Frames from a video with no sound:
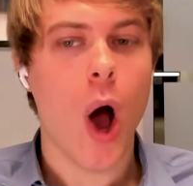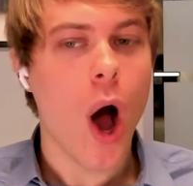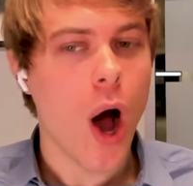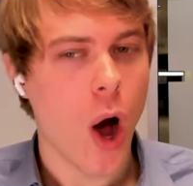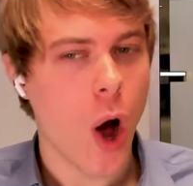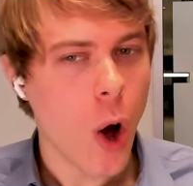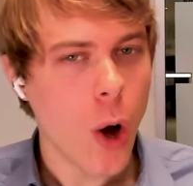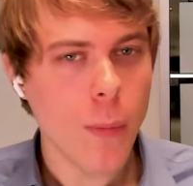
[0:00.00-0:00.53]
a
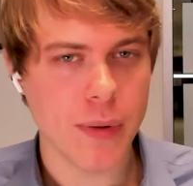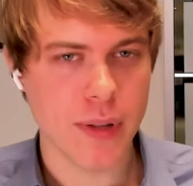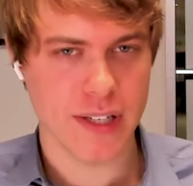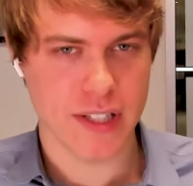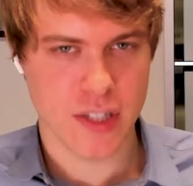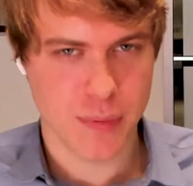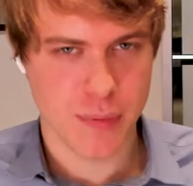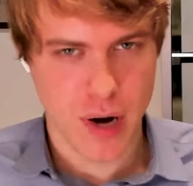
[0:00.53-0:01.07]

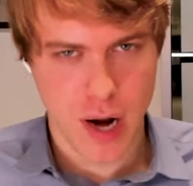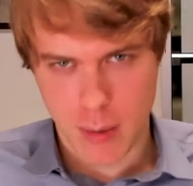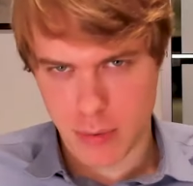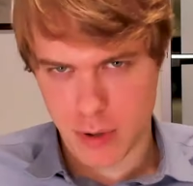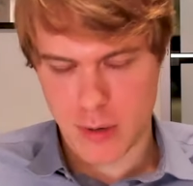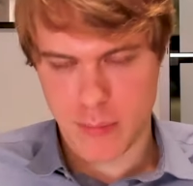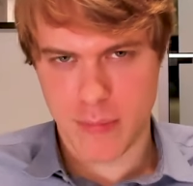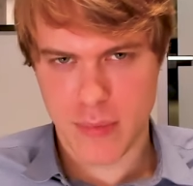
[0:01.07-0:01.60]
hopeless
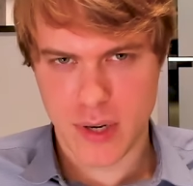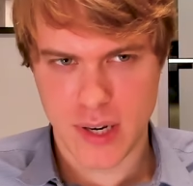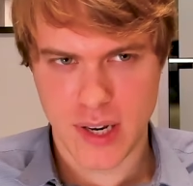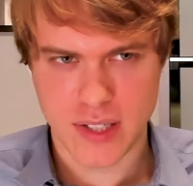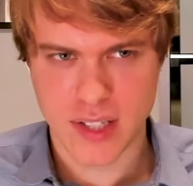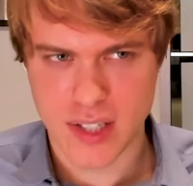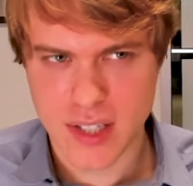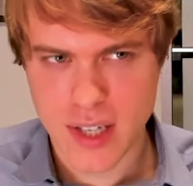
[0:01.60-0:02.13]
problem
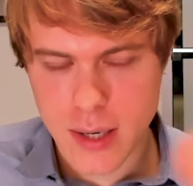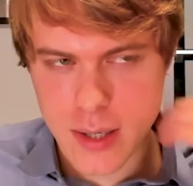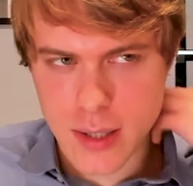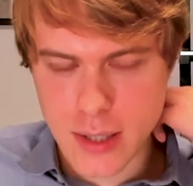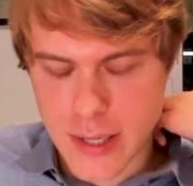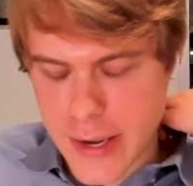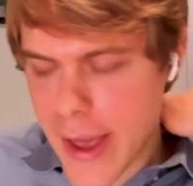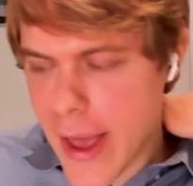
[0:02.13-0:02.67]

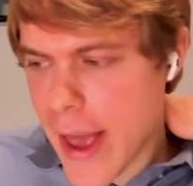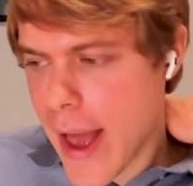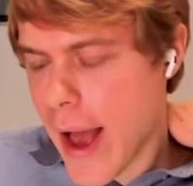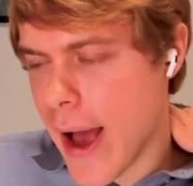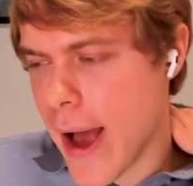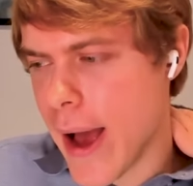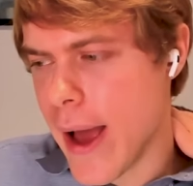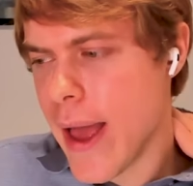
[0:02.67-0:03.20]
necessarily
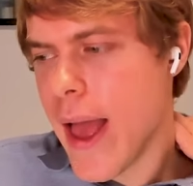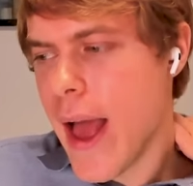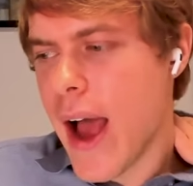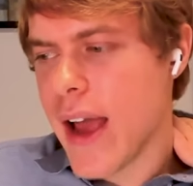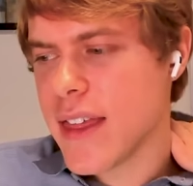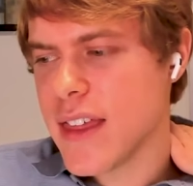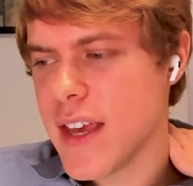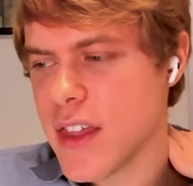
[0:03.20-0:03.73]
uh,
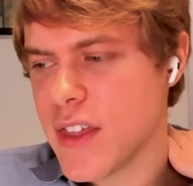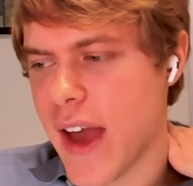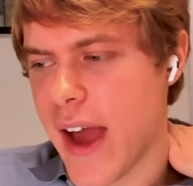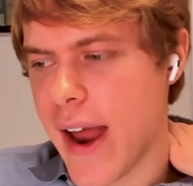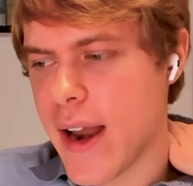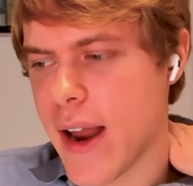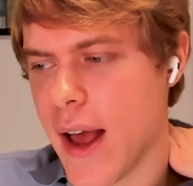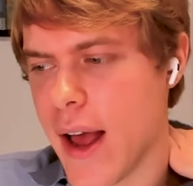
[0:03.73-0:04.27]
I think
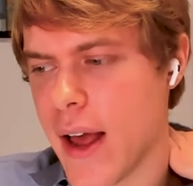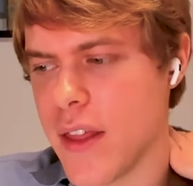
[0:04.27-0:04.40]
that